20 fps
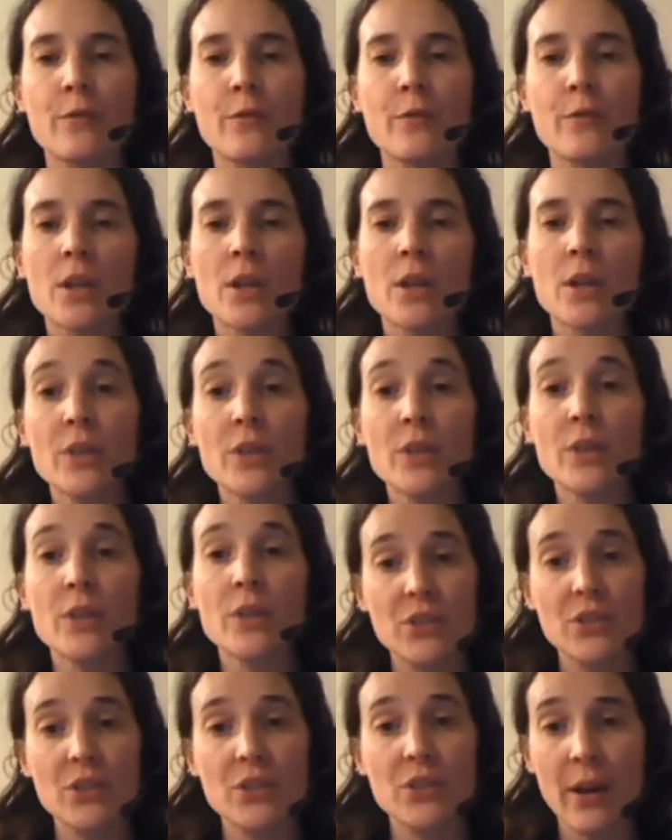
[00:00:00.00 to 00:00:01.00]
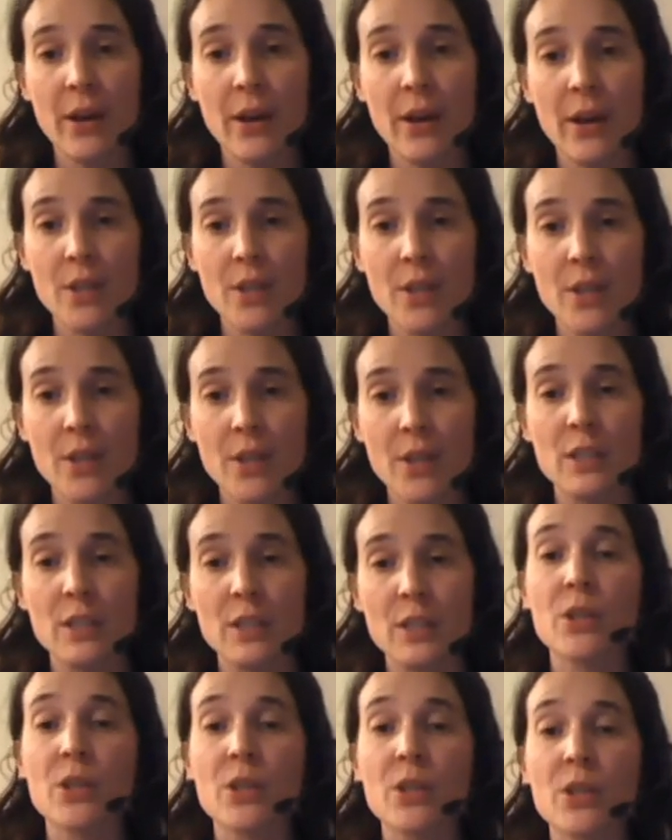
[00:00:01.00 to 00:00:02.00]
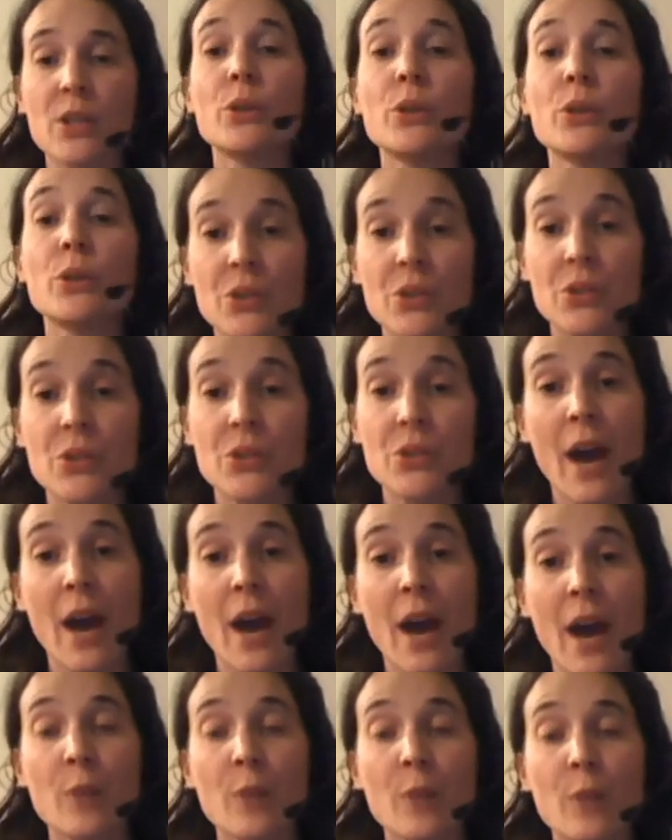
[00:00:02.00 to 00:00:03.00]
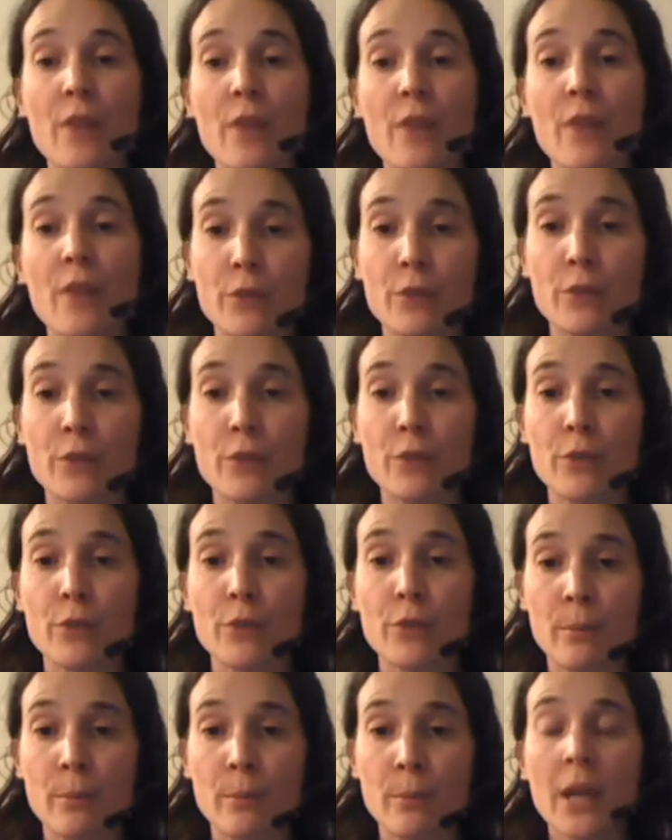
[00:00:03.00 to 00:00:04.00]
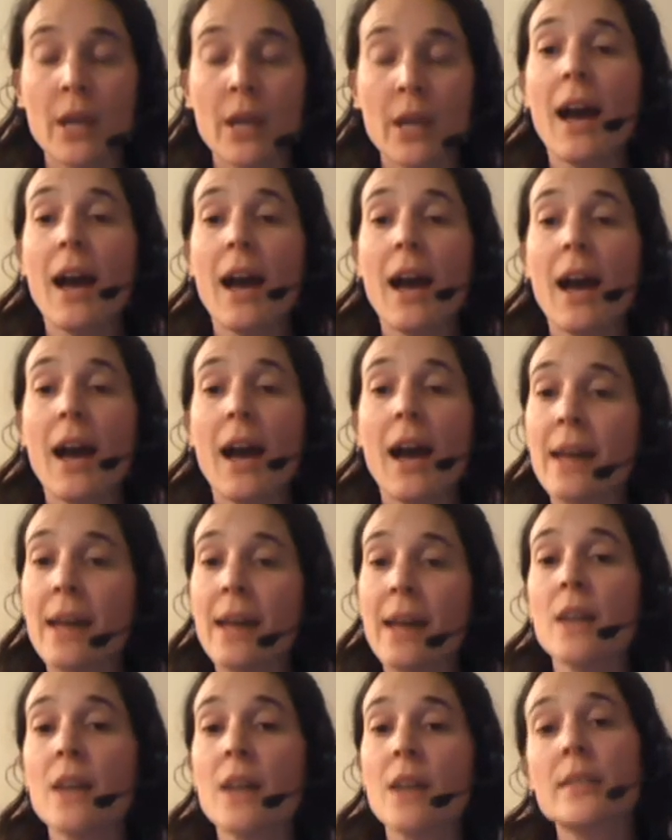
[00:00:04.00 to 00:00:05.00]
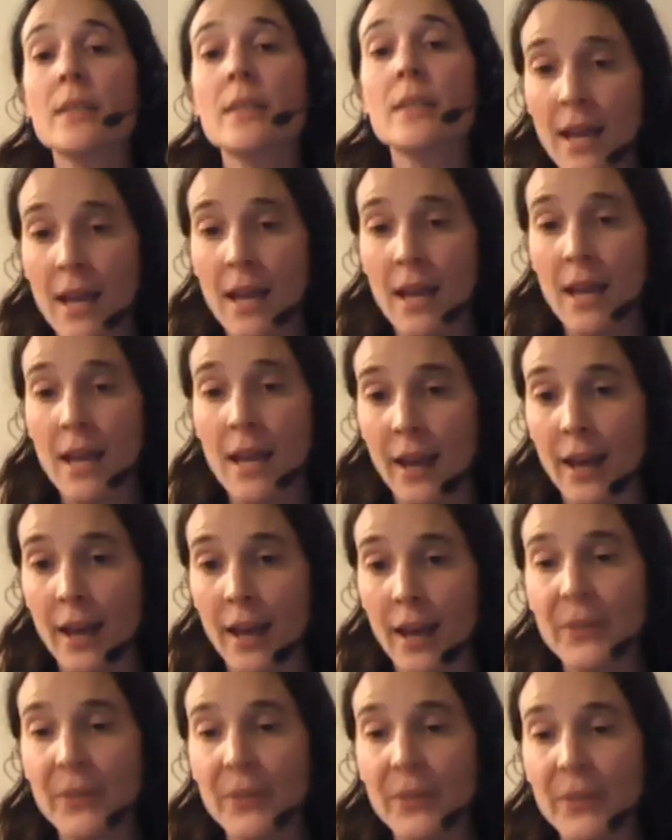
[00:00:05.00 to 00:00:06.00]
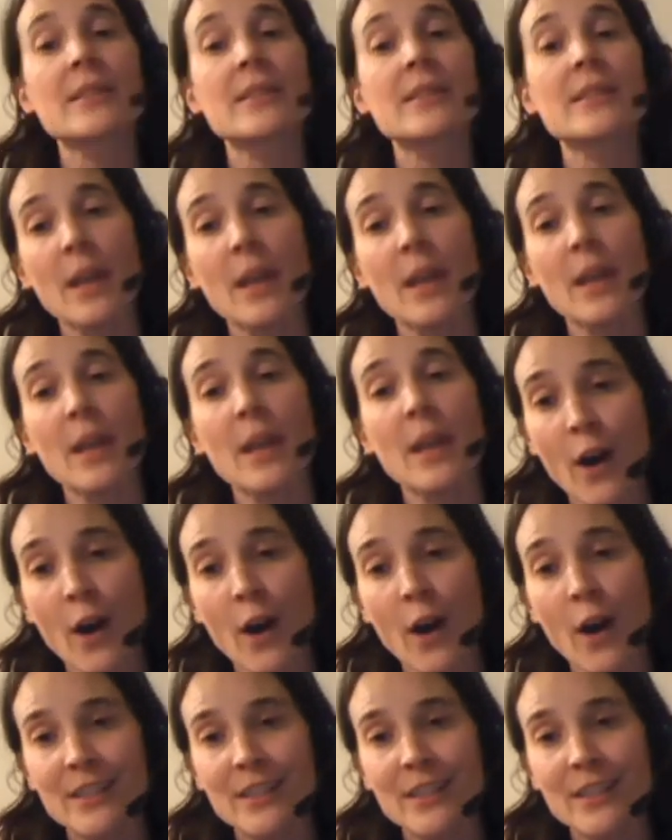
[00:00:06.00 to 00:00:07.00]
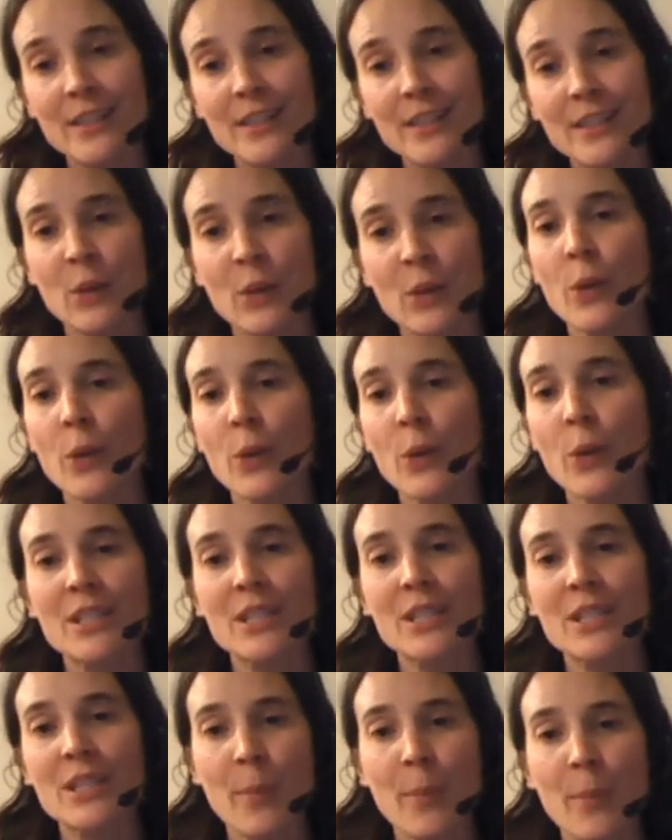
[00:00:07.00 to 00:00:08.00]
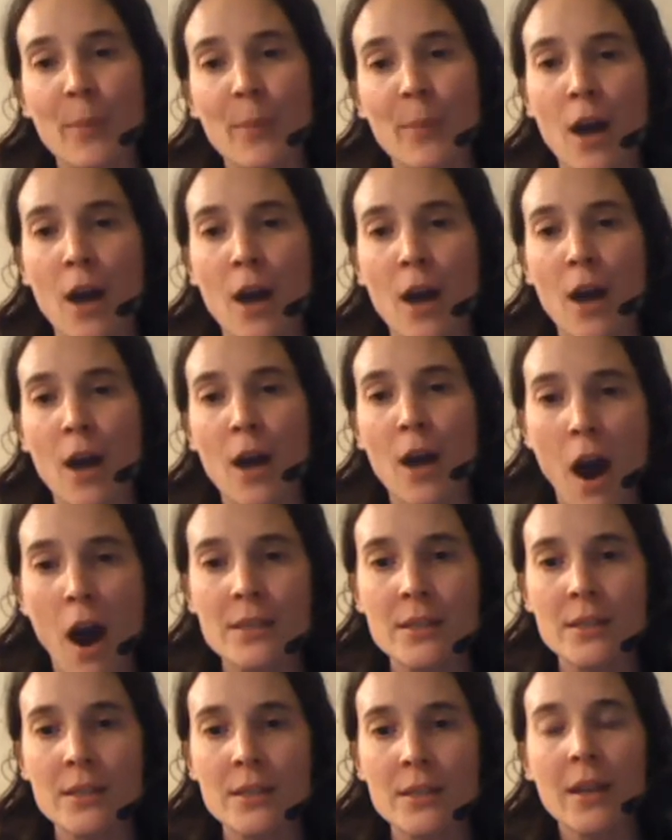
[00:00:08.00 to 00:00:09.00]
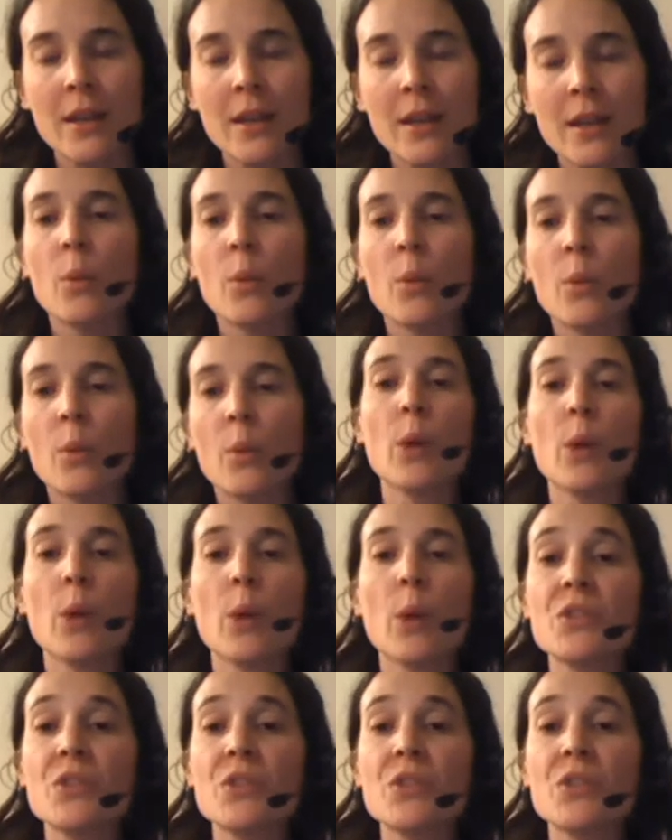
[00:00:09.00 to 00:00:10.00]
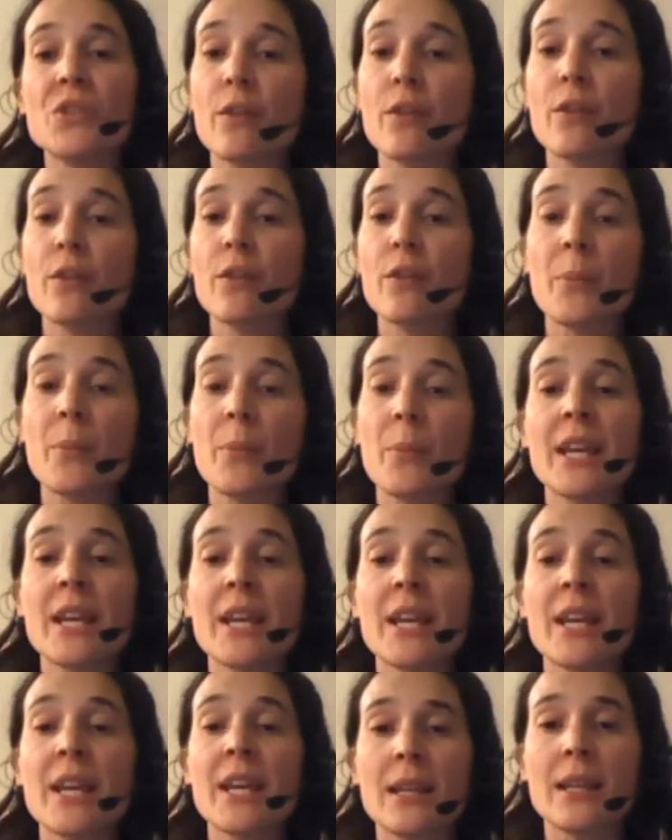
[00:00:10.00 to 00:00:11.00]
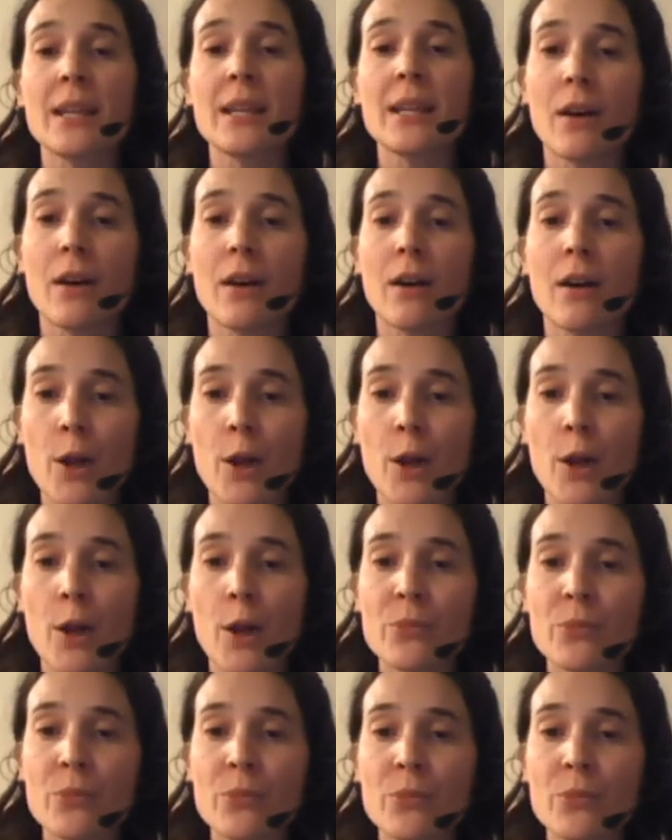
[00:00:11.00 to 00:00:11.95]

your national health service because you're used to having a private room. And I understand that, and it's the same for us, isn't it? We don't want to give up our cars. We don't want to give up the heating in our homes,